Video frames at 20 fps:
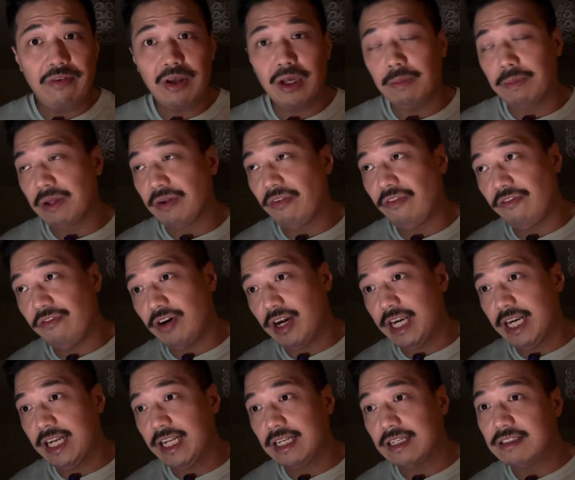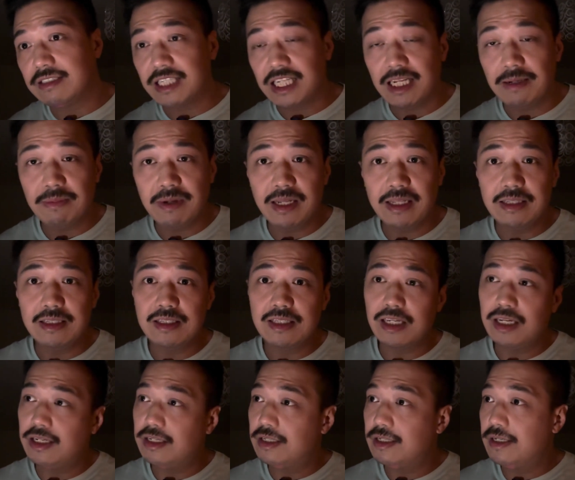he'll be fighting demons
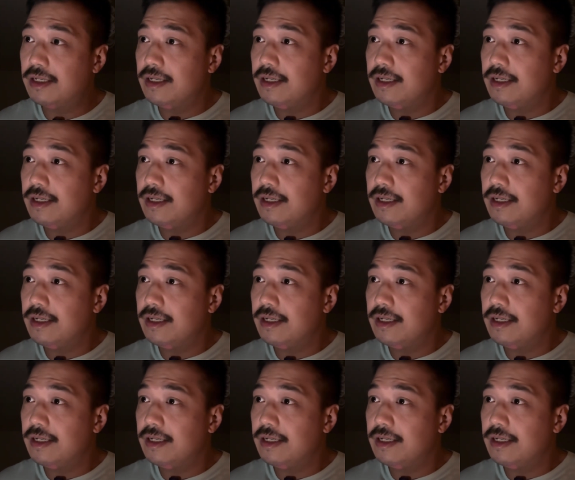and